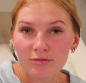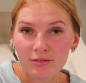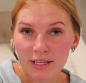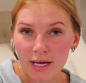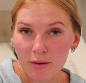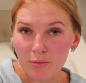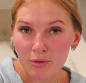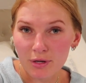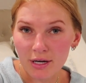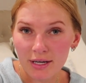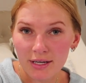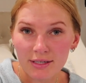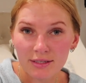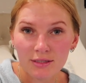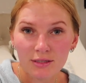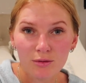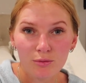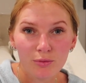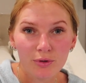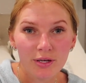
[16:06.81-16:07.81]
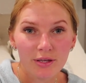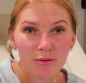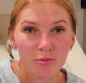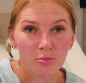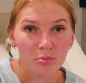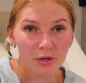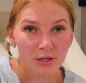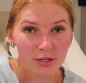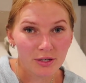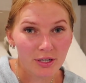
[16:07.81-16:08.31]
flatbread with
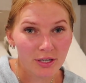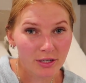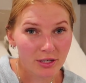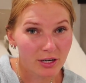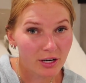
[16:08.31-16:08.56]
butter and